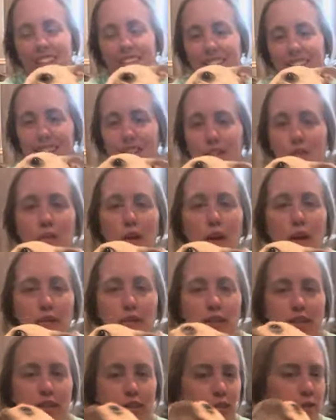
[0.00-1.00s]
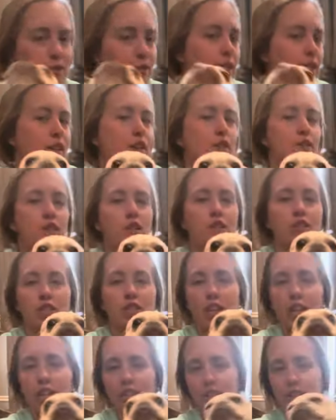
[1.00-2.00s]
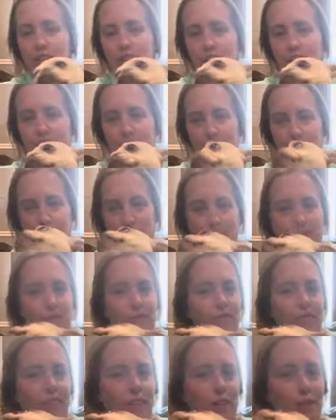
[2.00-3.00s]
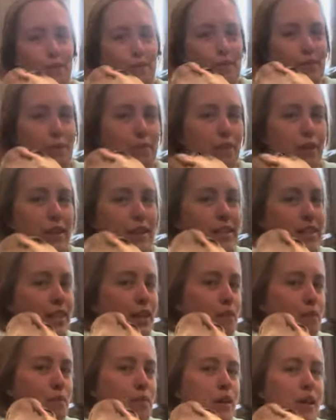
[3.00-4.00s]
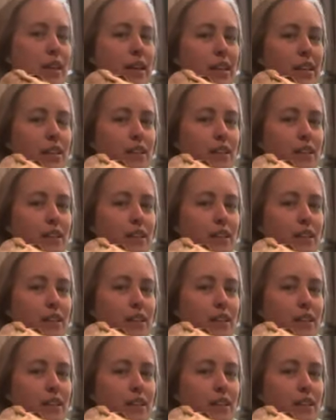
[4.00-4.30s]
This is why we do videos on chairs. Her belly's getting big.